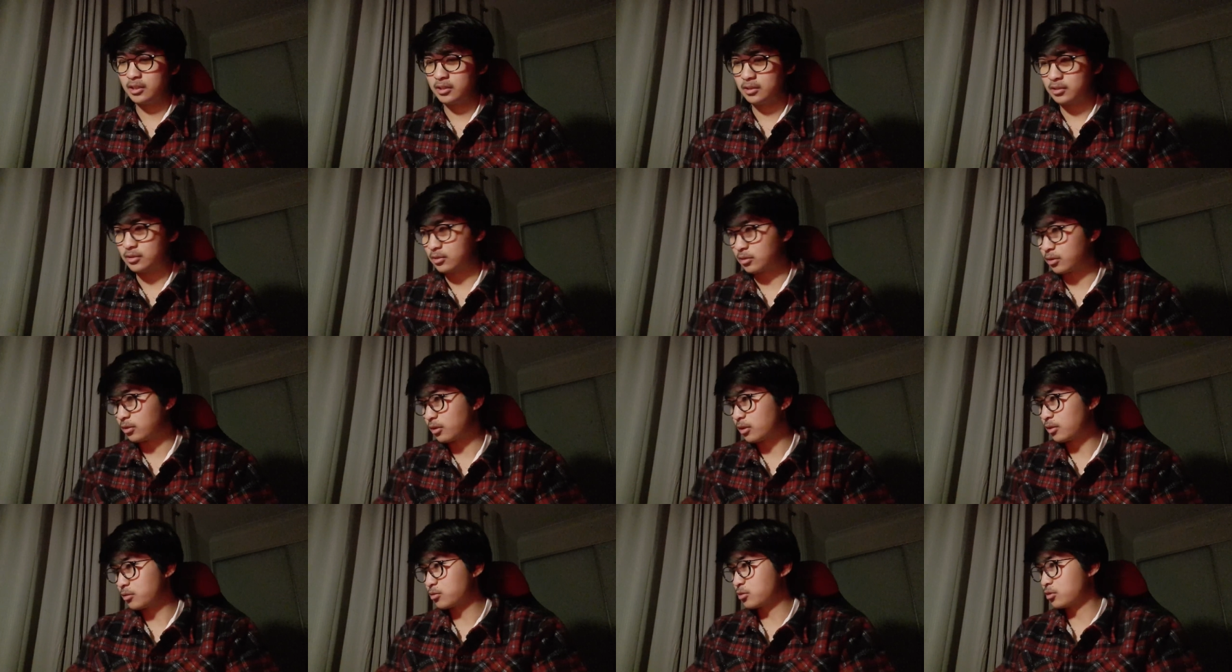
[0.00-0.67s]
So
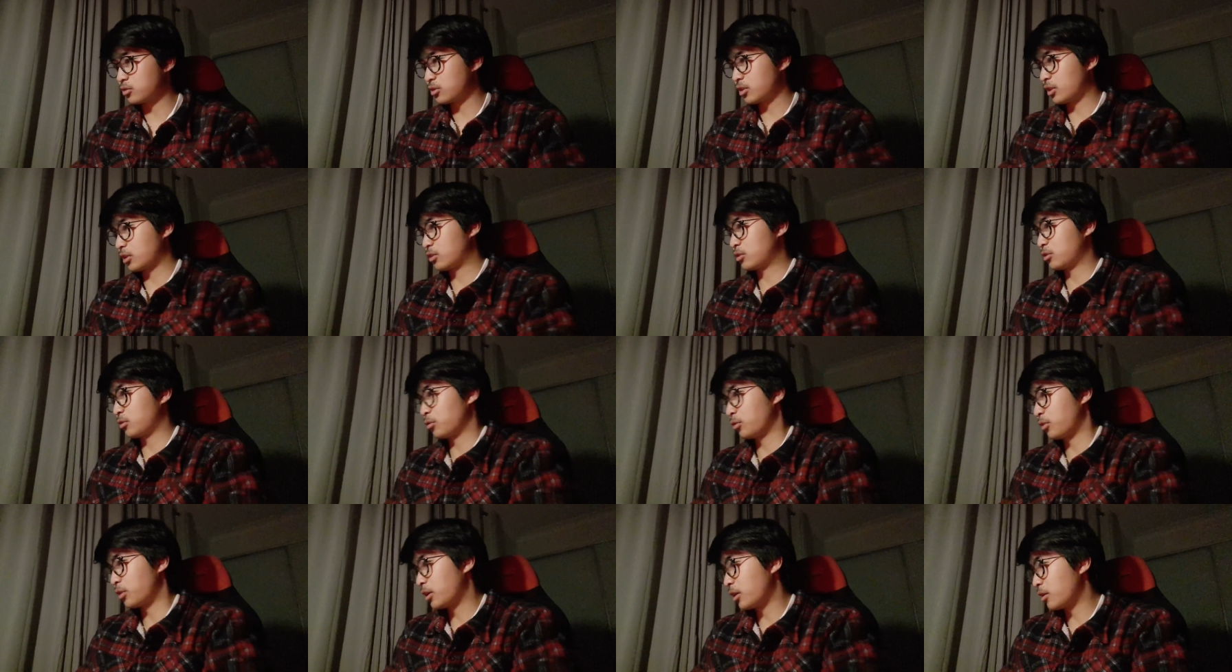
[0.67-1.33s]
I was just like
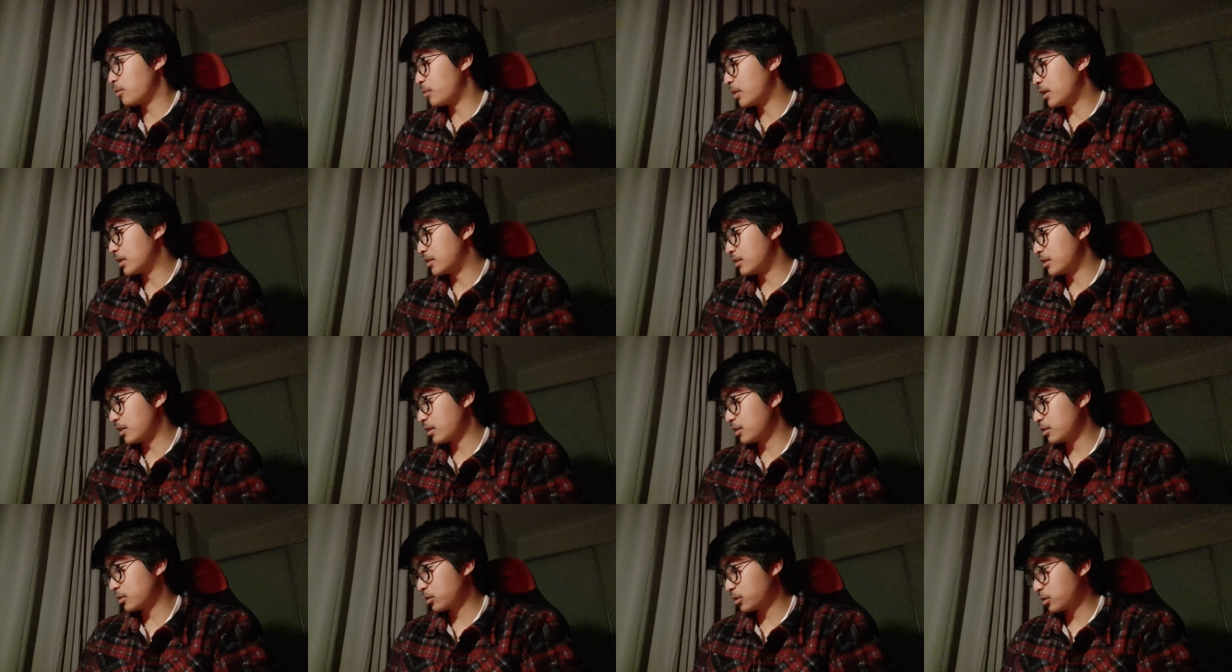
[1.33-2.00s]
sorting out my
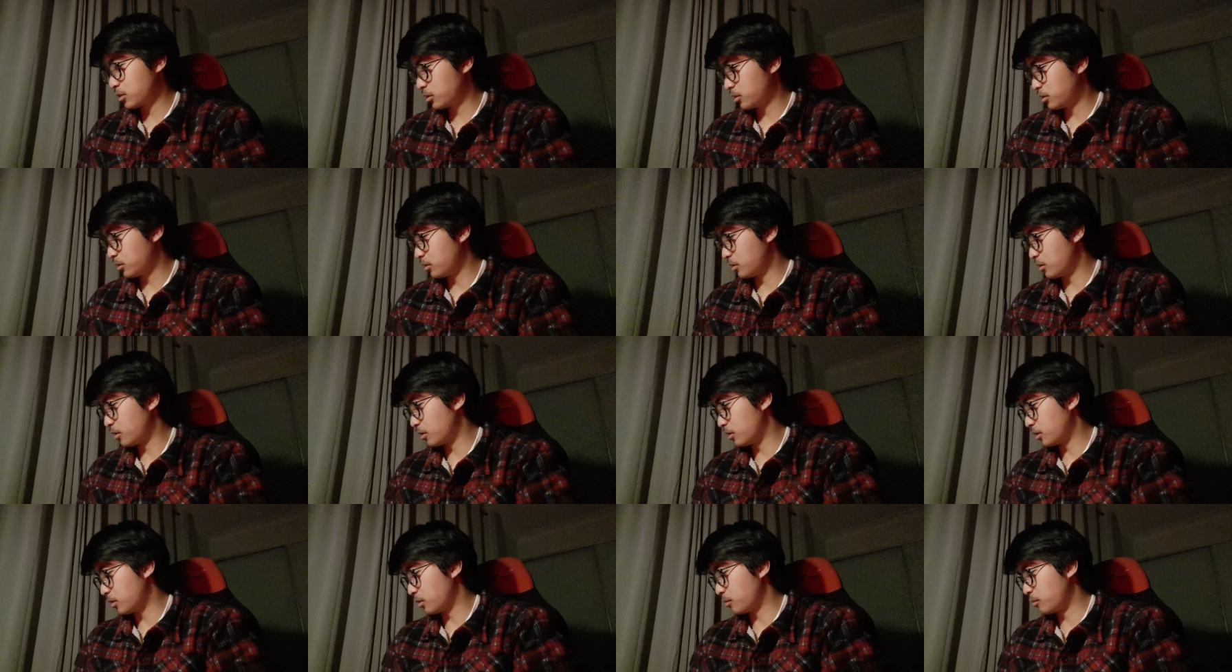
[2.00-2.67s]
desk,
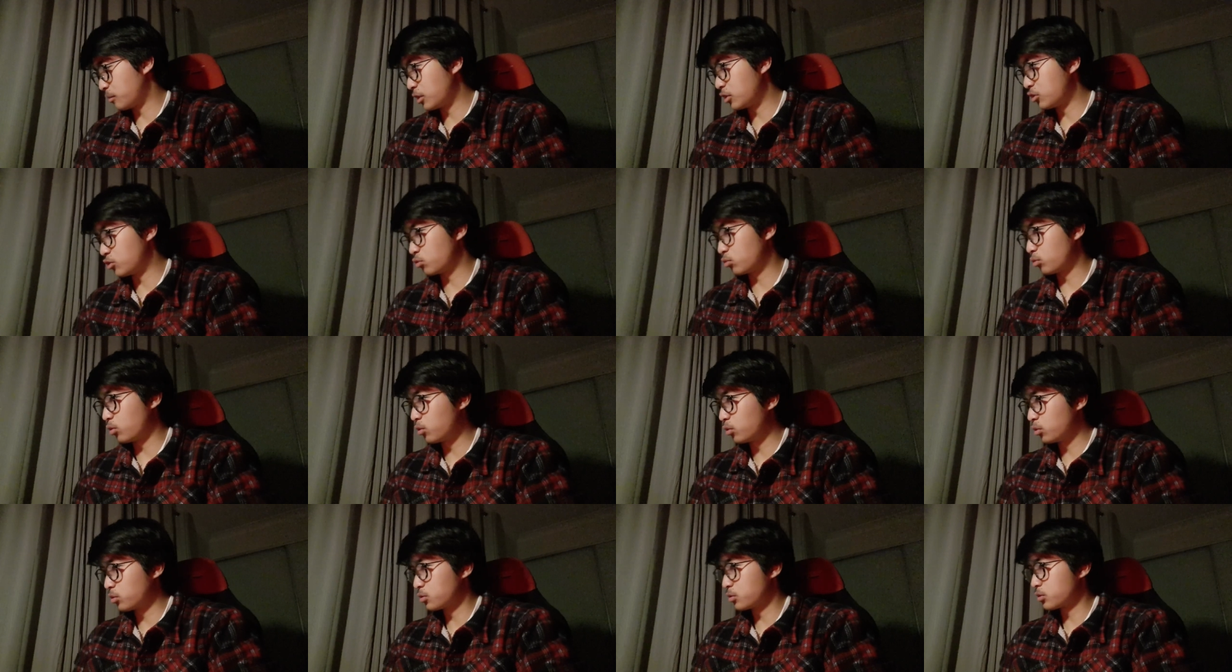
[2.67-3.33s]
my
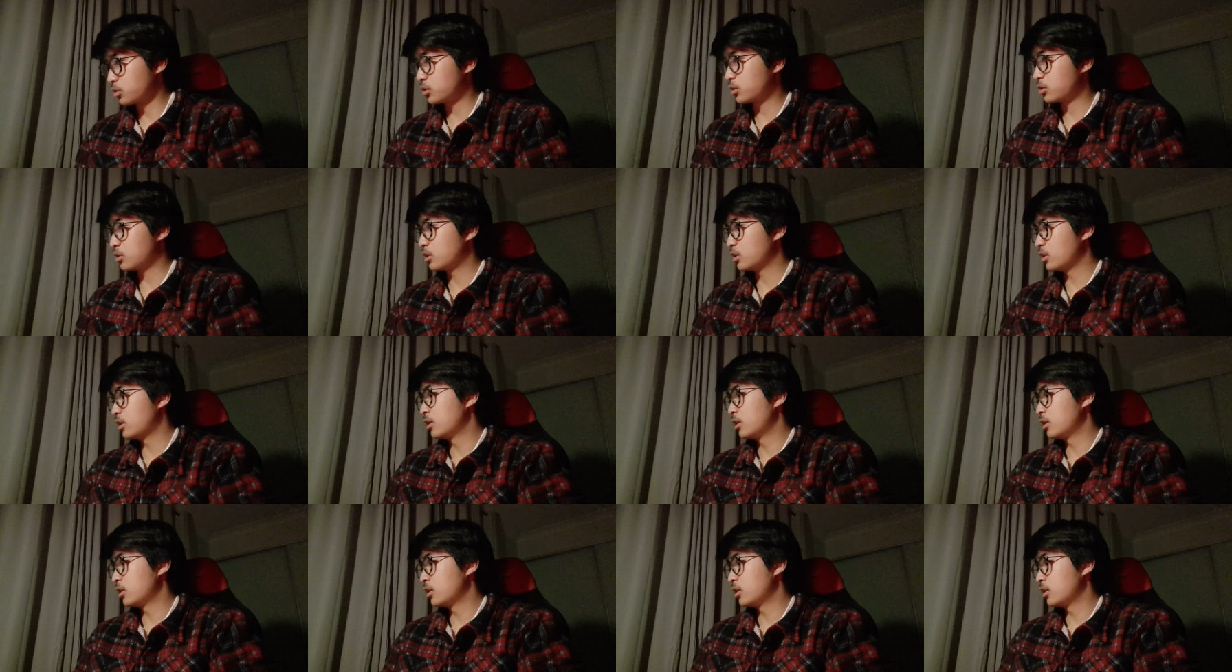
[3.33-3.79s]
drawers,